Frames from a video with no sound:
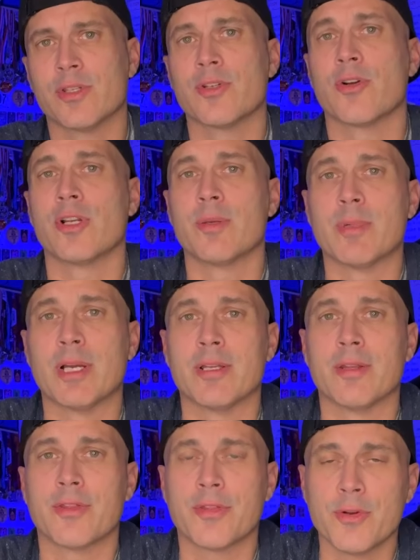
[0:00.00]
starting my
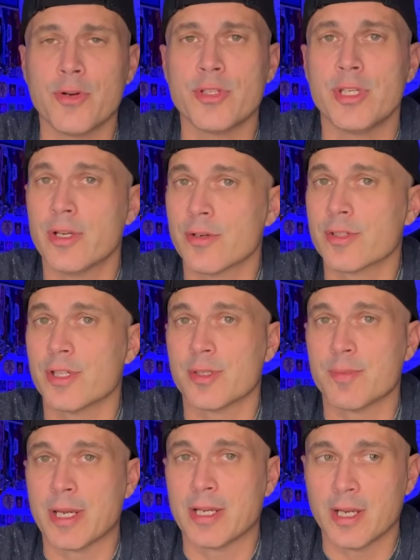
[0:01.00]
third year since
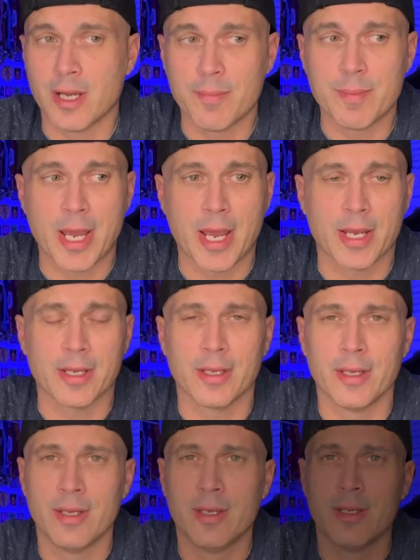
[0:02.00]
my comeback.
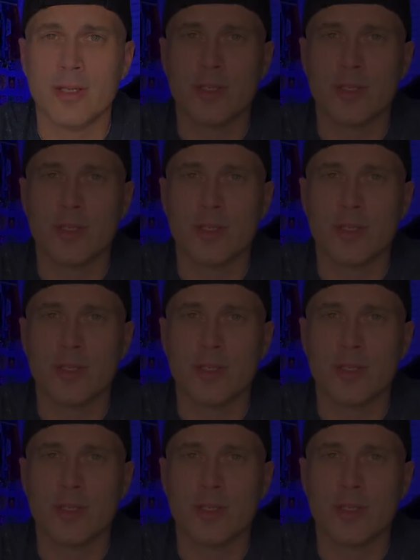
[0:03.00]
So